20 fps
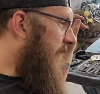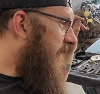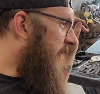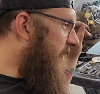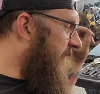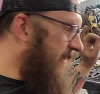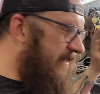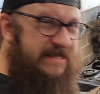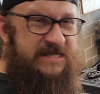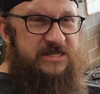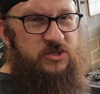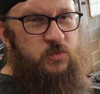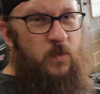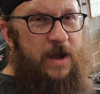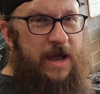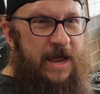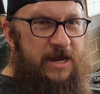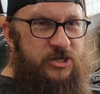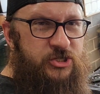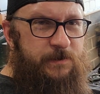This is
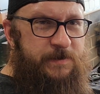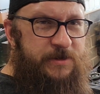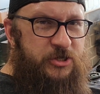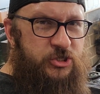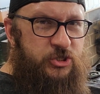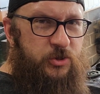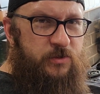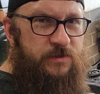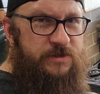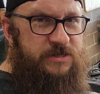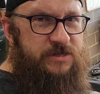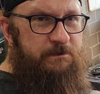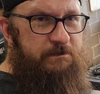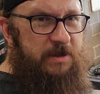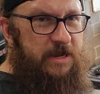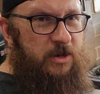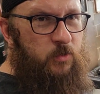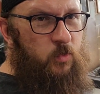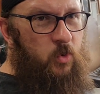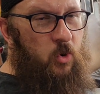why I should be shooting some
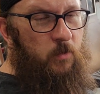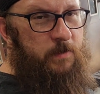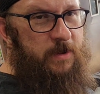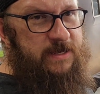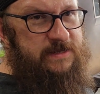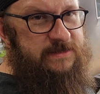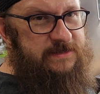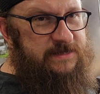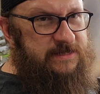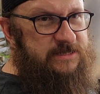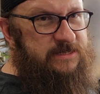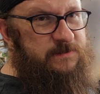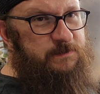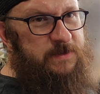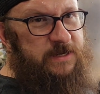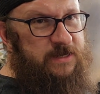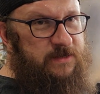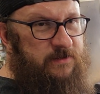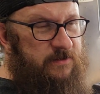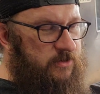B-roll, because this is
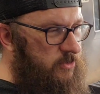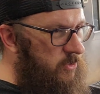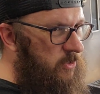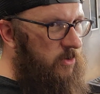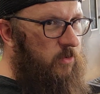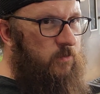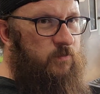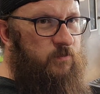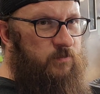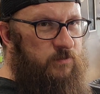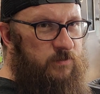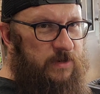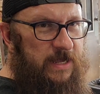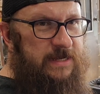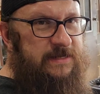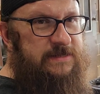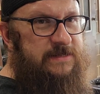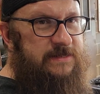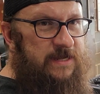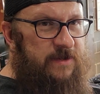big, you know,
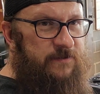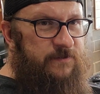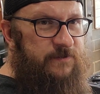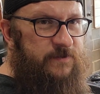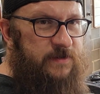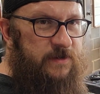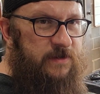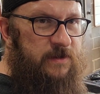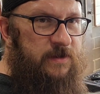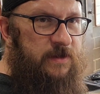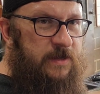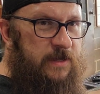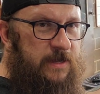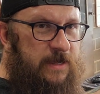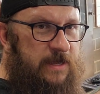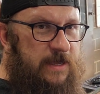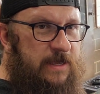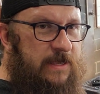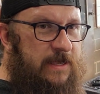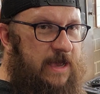nice stuff to
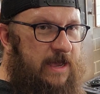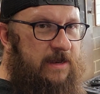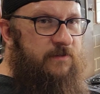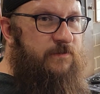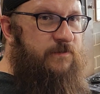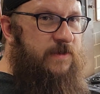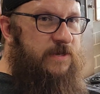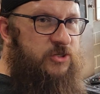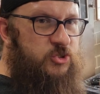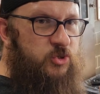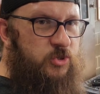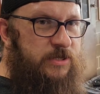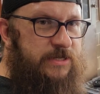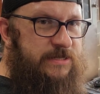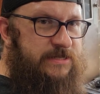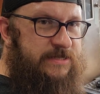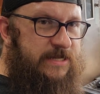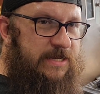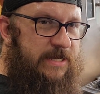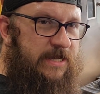kind of visually
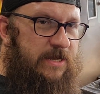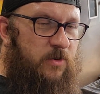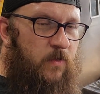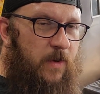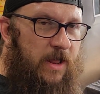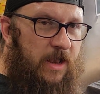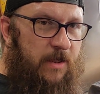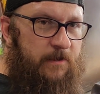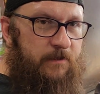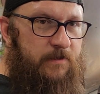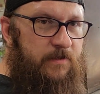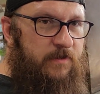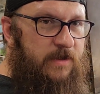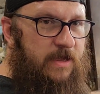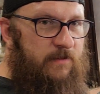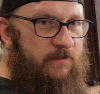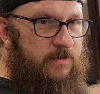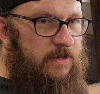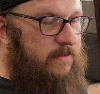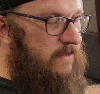see while I'm
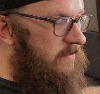giving you